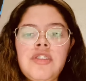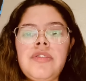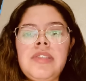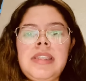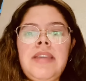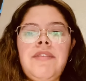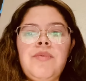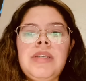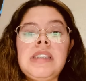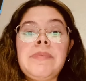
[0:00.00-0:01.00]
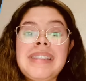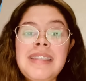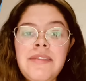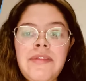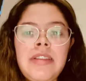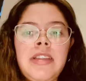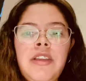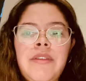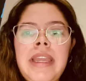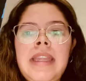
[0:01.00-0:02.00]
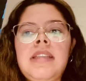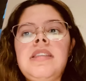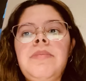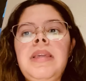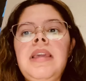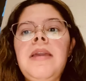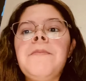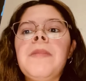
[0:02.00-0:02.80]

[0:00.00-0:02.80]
David was specifically created to be